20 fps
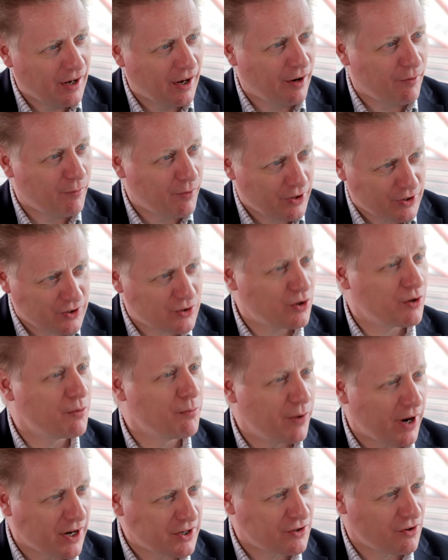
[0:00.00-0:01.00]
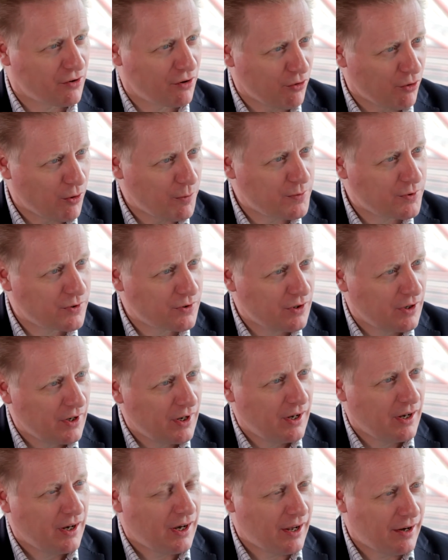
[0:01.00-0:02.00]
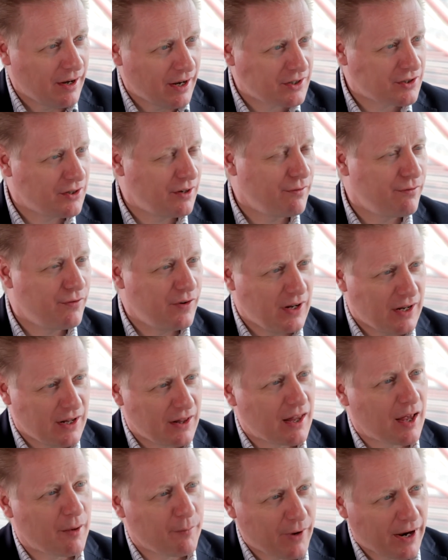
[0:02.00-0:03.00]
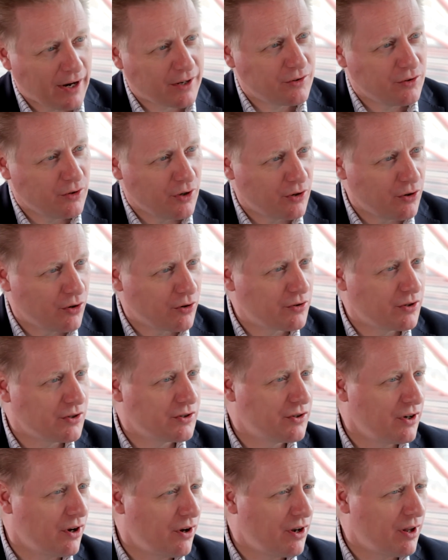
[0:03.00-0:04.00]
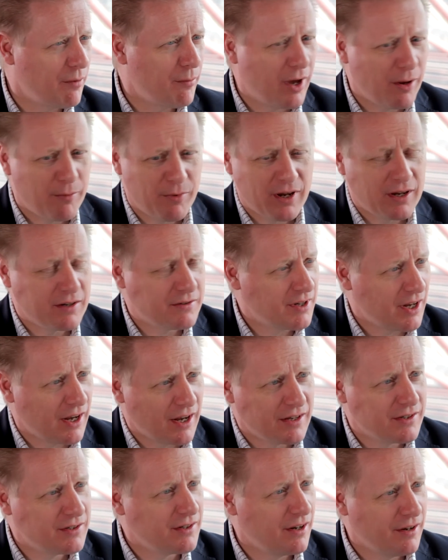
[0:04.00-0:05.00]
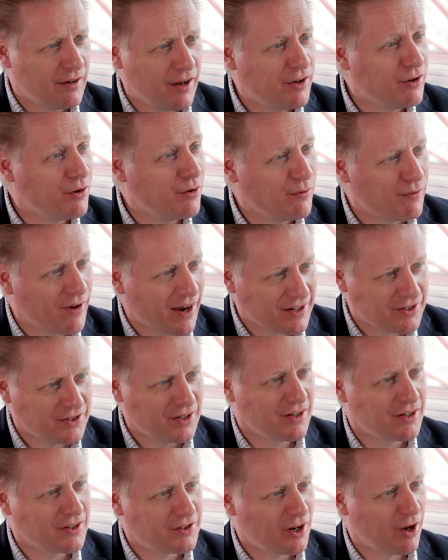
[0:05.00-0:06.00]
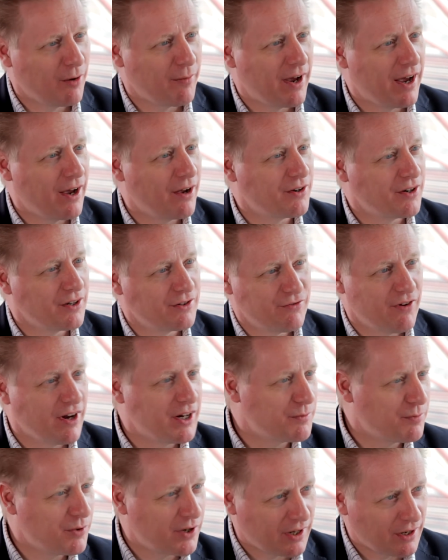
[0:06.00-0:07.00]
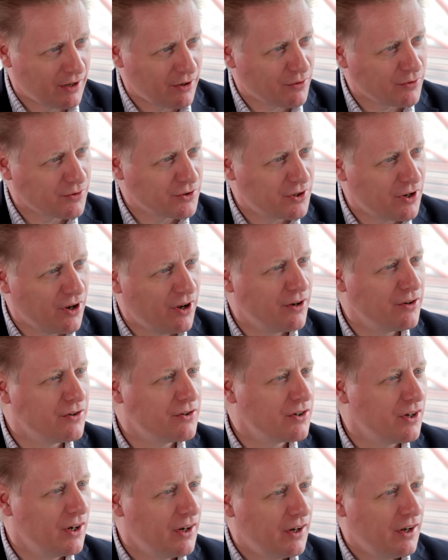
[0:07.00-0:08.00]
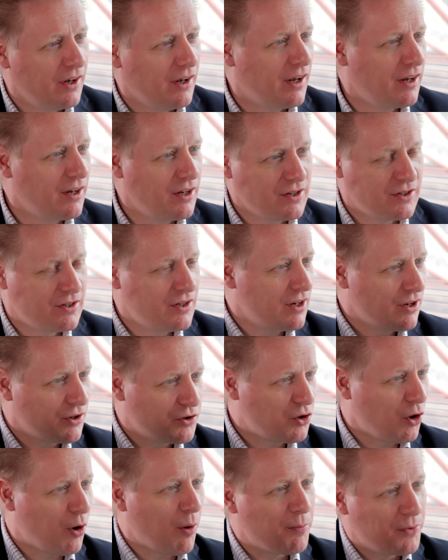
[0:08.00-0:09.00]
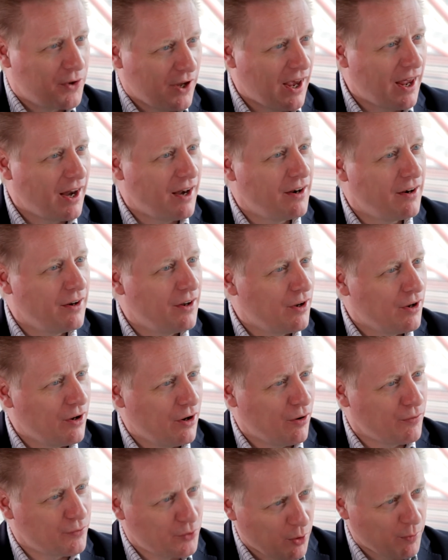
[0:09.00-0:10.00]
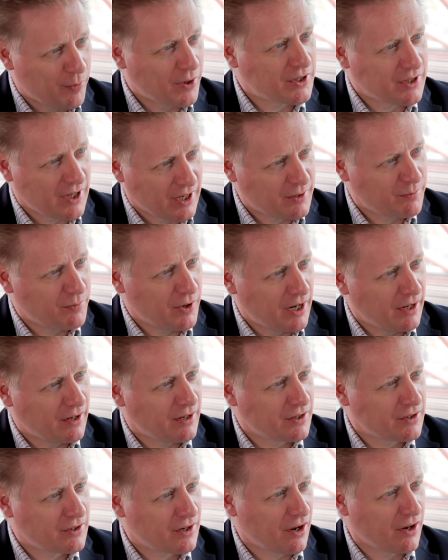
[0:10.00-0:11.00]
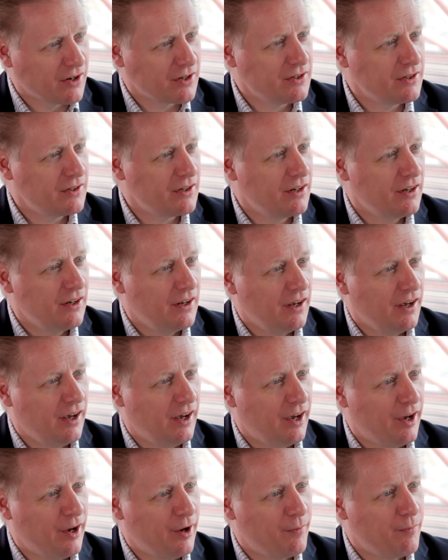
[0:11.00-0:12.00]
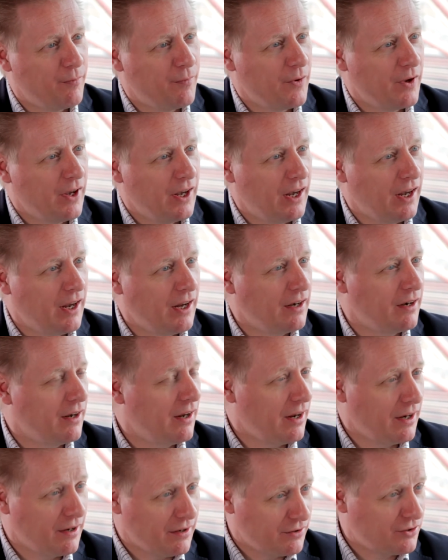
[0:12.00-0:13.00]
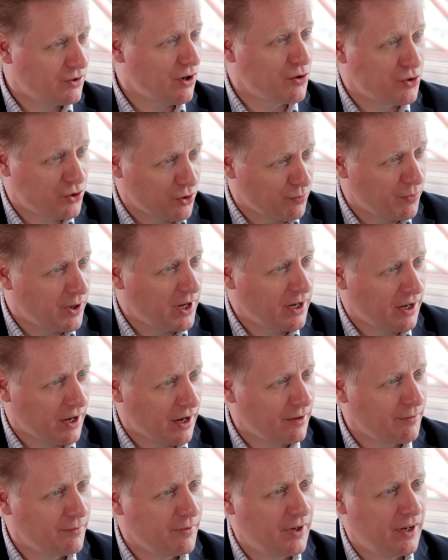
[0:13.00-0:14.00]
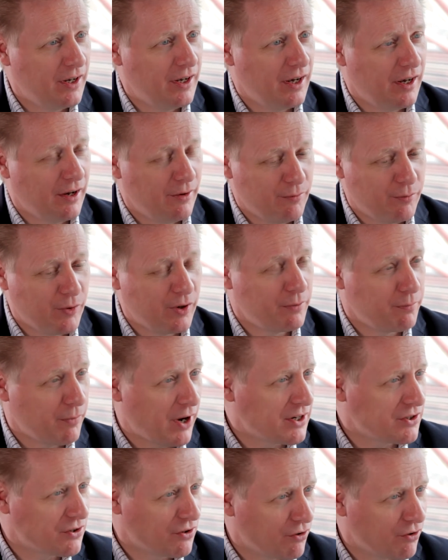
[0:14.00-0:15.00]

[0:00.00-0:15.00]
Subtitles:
with certain patient groups and actually feeding that back to the doctors. So there may be, say it's a new vaccine that's come out, it's raised particular concerns, and you see a top 10 of topics that's being discussed in social media with patient